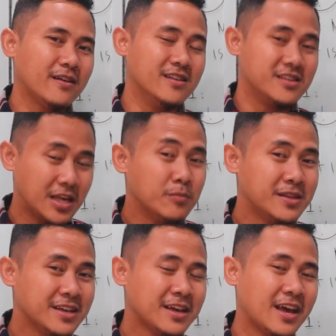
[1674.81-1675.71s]
Same
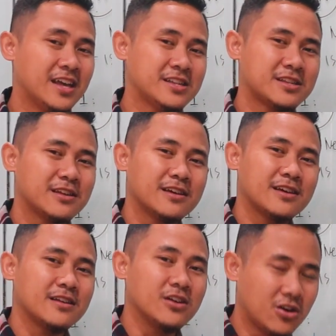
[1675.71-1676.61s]
thing as
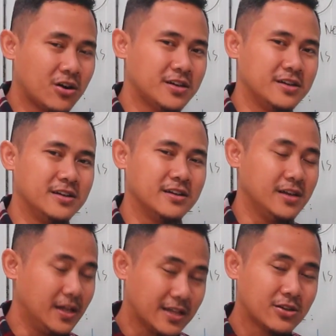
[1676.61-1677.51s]
the current,
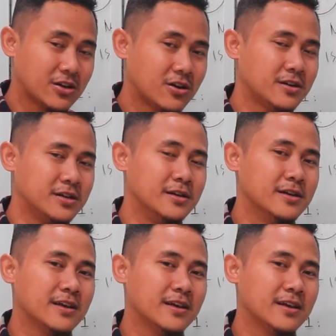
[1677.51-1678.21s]
the electric current.